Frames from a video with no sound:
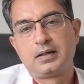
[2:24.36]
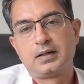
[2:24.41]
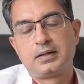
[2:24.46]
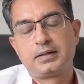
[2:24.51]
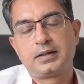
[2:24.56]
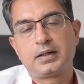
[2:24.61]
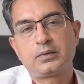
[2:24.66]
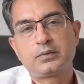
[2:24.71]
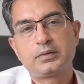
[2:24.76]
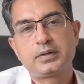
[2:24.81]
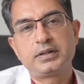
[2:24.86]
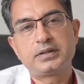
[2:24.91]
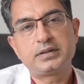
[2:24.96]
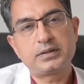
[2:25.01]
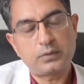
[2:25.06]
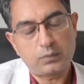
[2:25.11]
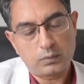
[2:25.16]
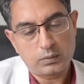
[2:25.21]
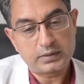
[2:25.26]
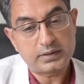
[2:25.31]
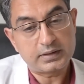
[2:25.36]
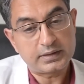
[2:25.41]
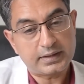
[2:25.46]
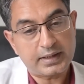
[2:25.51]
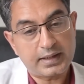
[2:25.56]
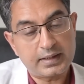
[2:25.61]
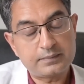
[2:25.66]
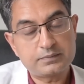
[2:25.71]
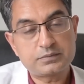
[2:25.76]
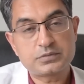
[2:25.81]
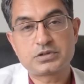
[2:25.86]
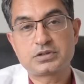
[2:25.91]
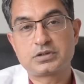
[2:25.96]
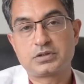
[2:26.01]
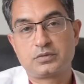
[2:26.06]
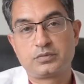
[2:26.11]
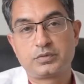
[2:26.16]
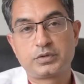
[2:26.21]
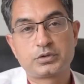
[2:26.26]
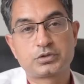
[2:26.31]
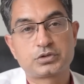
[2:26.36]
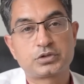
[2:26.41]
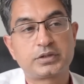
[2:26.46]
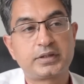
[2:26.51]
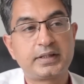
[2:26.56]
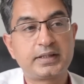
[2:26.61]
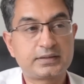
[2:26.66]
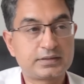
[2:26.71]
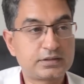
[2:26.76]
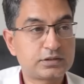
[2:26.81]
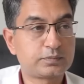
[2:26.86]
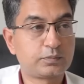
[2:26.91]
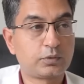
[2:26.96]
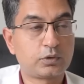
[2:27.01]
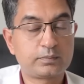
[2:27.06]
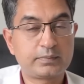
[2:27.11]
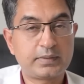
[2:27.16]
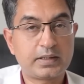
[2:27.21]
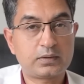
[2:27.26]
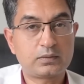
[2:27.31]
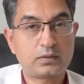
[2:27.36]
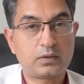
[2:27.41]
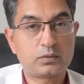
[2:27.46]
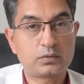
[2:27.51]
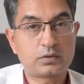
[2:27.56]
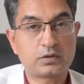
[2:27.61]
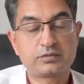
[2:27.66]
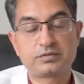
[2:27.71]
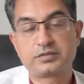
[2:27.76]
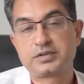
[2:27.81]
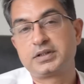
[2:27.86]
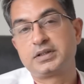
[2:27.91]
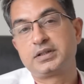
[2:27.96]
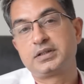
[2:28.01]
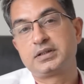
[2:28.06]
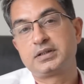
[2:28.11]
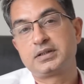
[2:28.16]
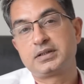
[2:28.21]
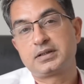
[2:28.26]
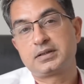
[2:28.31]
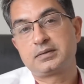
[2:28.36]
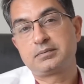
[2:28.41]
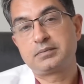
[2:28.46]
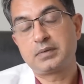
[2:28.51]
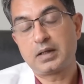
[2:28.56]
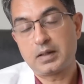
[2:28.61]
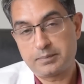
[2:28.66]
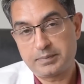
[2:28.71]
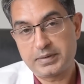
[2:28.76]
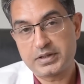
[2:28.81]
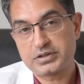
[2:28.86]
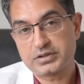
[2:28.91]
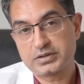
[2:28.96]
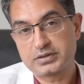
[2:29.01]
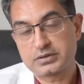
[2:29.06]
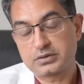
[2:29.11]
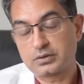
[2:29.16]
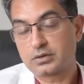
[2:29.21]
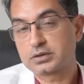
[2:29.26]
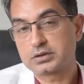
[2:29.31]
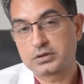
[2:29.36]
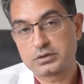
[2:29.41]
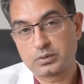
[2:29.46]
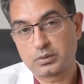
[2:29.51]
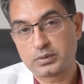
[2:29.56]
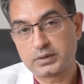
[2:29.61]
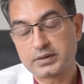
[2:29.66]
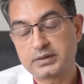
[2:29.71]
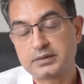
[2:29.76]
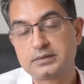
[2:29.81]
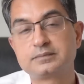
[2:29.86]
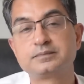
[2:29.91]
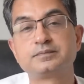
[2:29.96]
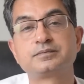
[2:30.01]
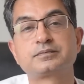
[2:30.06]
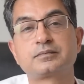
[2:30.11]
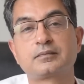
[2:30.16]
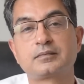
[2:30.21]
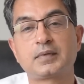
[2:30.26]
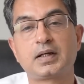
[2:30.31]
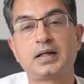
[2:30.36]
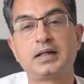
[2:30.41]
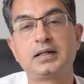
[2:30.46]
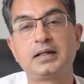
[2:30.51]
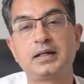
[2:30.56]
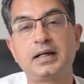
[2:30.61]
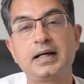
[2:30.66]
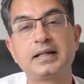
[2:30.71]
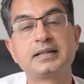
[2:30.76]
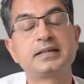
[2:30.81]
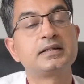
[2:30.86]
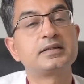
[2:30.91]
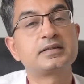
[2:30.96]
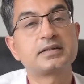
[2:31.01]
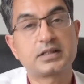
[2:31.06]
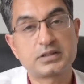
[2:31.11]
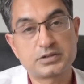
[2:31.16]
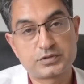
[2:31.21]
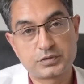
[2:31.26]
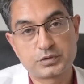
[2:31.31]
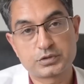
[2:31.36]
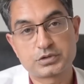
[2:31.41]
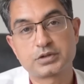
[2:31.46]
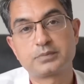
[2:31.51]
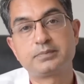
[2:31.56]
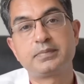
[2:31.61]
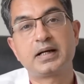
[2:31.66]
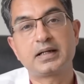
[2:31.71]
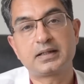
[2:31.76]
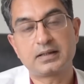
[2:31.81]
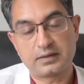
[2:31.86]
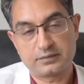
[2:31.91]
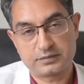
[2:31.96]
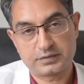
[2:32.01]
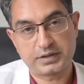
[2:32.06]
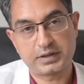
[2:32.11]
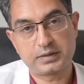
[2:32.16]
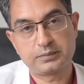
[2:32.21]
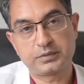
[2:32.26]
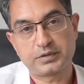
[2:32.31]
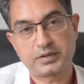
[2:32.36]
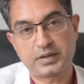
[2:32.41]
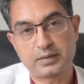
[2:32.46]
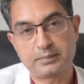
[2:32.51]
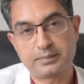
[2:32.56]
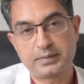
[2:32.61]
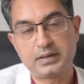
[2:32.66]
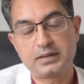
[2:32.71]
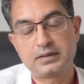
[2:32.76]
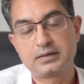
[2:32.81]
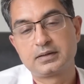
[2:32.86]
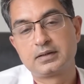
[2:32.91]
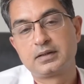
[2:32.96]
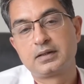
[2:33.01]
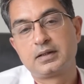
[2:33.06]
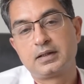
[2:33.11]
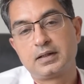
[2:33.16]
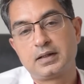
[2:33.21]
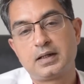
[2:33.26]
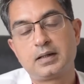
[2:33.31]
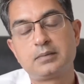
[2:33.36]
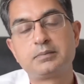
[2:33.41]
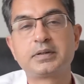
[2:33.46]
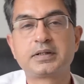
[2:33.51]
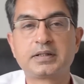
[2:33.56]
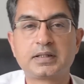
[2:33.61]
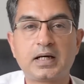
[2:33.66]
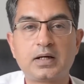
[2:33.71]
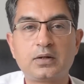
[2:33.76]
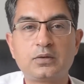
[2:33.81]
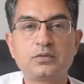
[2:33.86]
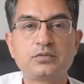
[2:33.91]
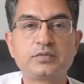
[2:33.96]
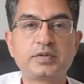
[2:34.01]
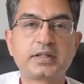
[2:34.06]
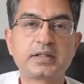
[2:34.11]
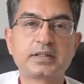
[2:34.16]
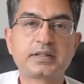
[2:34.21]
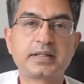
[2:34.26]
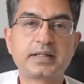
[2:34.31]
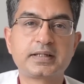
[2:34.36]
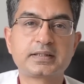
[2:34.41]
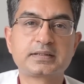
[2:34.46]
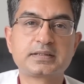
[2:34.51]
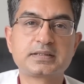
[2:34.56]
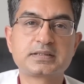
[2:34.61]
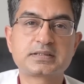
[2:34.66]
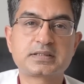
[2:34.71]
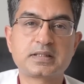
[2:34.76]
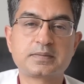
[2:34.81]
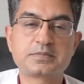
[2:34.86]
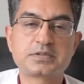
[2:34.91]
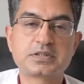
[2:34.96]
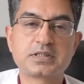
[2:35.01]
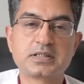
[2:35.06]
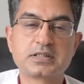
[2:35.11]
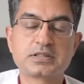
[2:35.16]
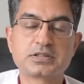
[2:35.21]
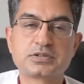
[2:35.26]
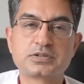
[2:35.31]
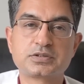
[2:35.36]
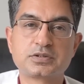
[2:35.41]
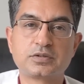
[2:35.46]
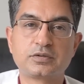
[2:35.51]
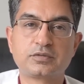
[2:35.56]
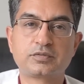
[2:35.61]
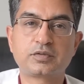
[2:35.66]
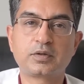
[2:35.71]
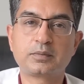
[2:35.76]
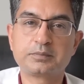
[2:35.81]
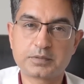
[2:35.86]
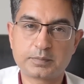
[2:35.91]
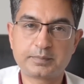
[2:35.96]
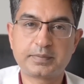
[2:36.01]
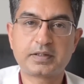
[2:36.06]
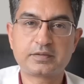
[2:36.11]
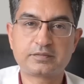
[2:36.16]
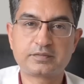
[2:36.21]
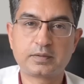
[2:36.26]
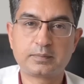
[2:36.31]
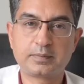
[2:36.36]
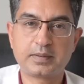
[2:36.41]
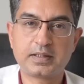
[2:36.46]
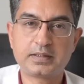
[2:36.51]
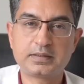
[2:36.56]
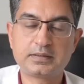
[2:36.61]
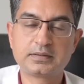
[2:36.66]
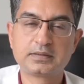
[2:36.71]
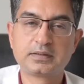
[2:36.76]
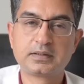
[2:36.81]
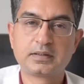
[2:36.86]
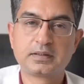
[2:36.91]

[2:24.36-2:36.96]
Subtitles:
Now, in the olden times, we used to take this bone marrow out of the patient or the donor and then transfuse it back after chemotherapy. But now we can take these stem cells from the peripheral blood